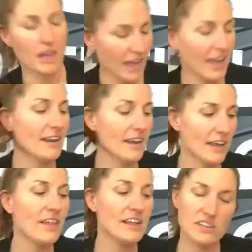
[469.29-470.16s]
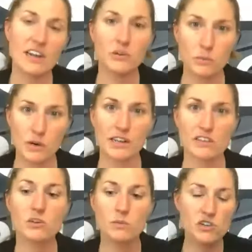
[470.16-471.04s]
And that's kind of what it is.
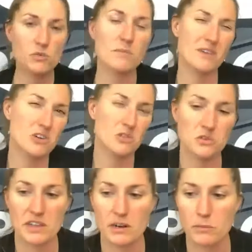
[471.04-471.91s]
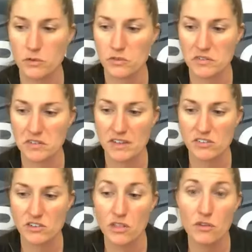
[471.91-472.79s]
So we just want to make sure they're set up for success
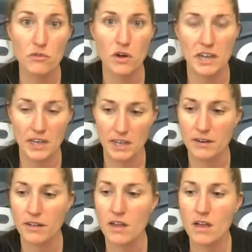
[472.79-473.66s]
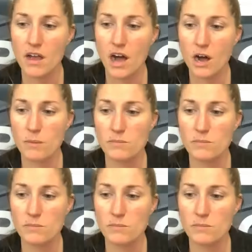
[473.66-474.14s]
on the front end.